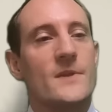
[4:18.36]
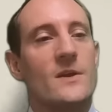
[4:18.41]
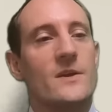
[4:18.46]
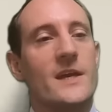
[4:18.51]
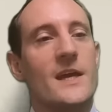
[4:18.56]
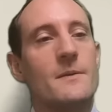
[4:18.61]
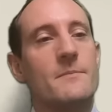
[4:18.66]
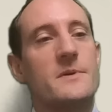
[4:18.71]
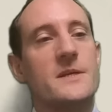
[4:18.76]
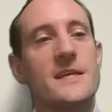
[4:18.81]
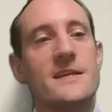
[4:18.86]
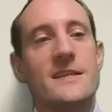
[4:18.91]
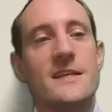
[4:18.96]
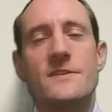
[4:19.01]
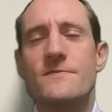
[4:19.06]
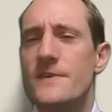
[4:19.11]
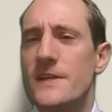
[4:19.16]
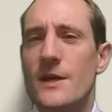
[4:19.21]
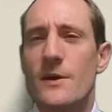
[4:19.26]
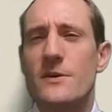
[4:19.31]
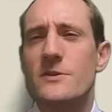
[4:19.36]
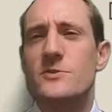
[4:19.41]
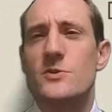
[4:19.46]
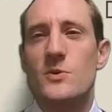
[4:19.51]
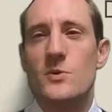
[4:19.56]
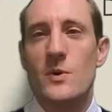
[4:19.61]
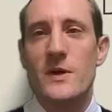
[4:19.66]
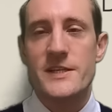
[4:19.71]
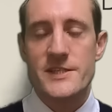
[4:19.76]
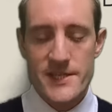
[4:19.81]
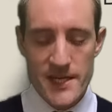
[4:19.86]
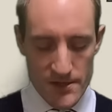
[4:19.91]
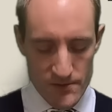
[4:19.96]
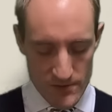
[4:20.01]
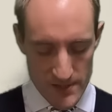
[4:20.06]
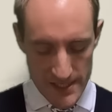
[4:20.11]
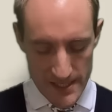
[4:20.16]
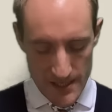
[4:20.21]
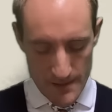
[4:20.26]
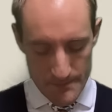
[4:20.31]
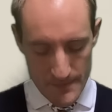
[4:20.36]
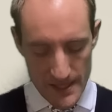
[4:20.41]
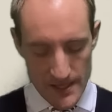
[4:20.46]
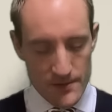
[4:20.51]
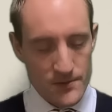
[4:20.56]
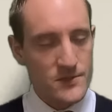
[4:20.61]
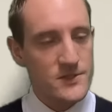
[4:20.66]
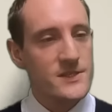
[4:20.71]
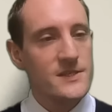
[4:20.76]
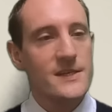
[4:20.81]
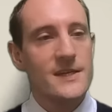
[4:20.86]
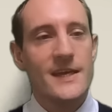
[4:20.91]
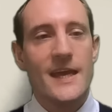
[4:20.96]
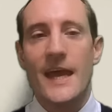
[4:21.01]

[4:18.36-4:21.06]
Okay, but in this video, I'll talk quite generally about